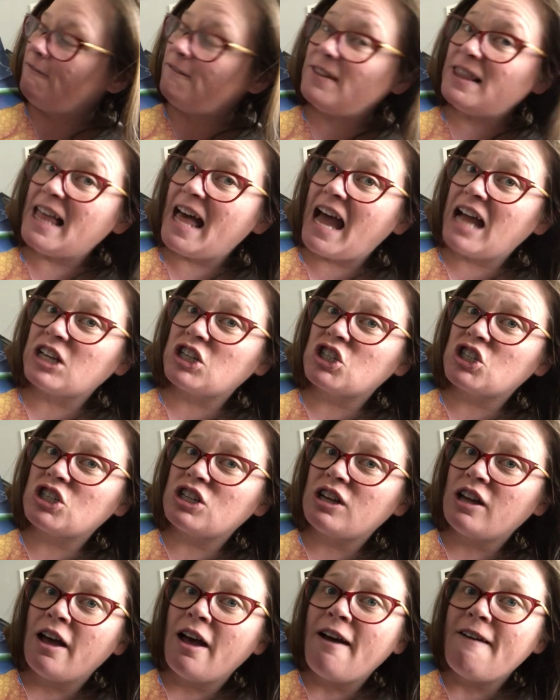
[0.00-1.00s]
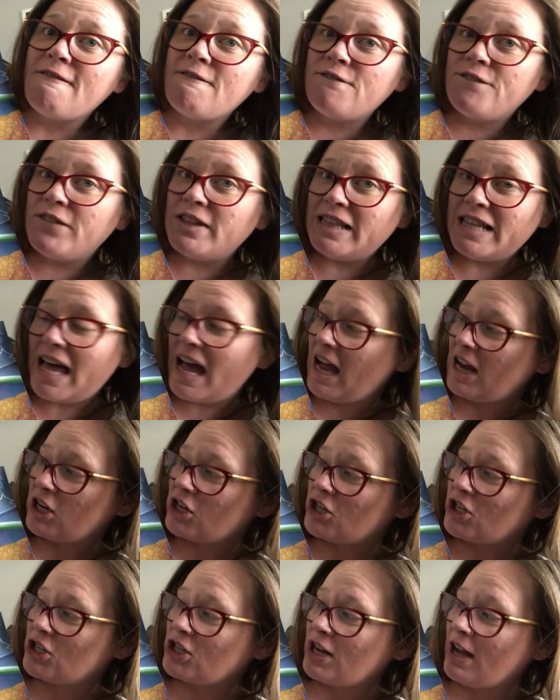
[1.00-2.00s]
Flash,
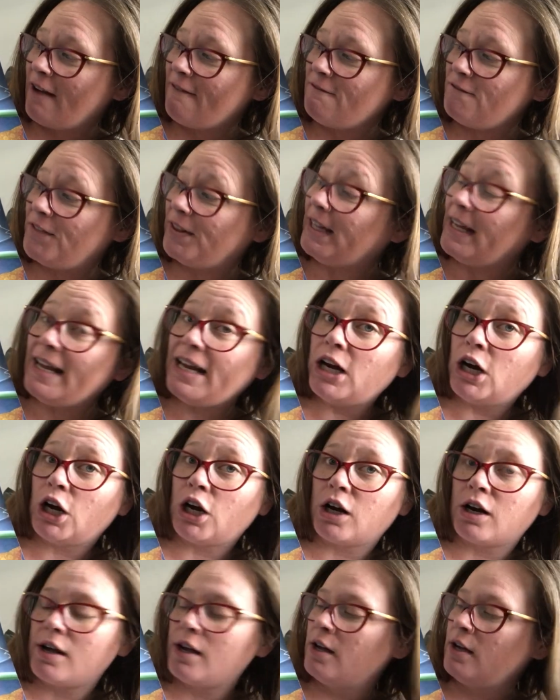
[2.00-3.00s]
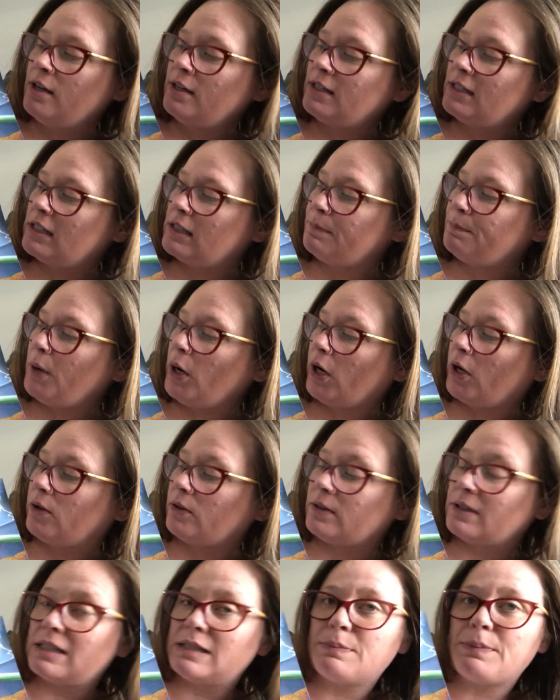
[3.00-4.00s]
flash, flare,
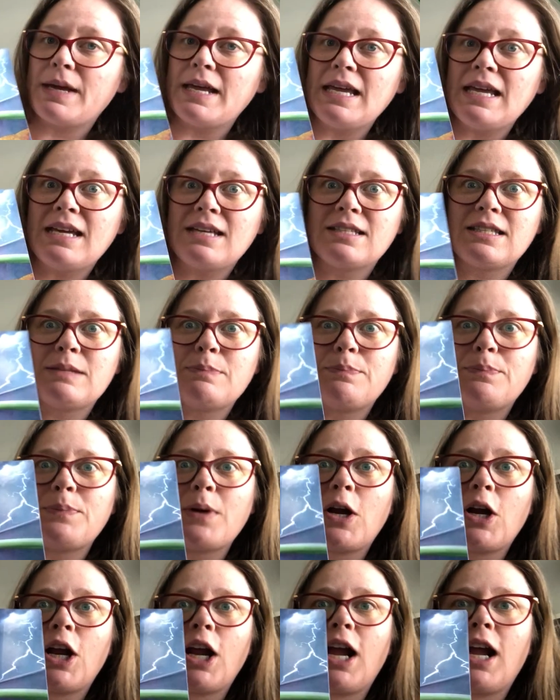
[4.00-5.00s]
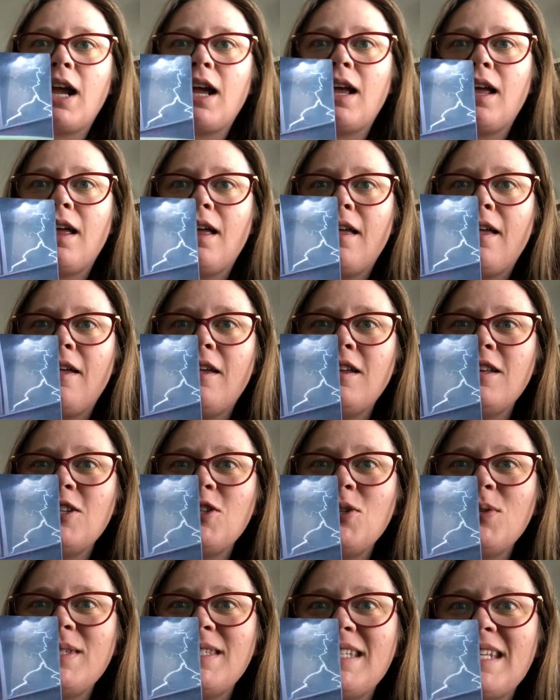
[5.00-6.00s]
Sparkle, spike, spark.
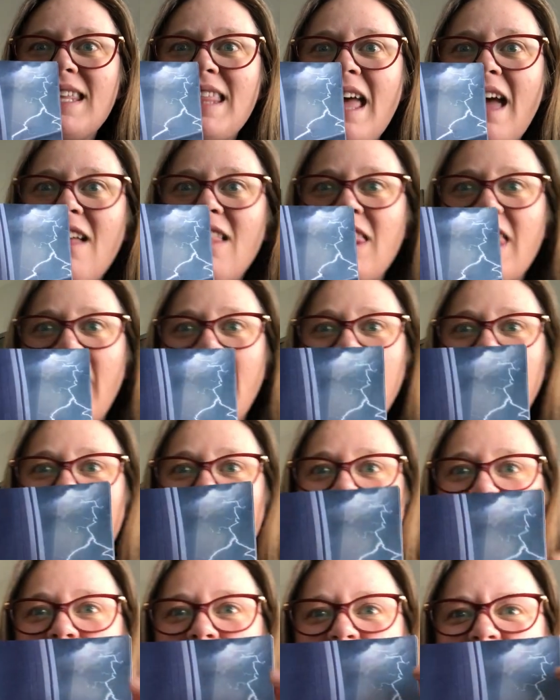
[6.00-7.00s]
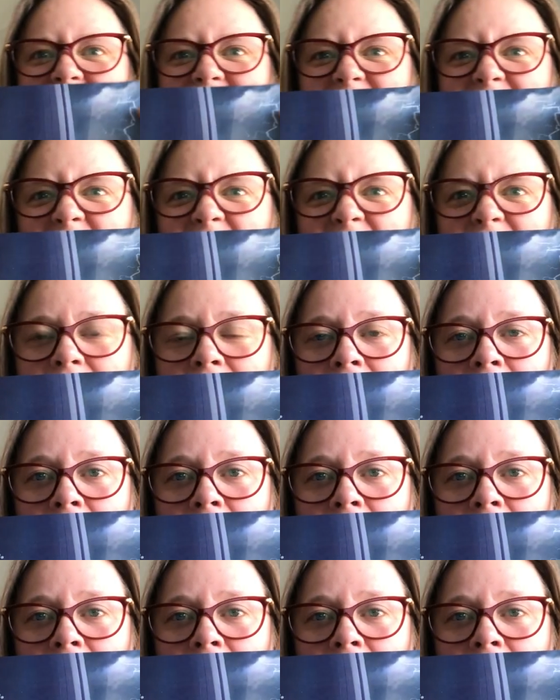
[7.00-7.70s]
Do you see that lightning right there?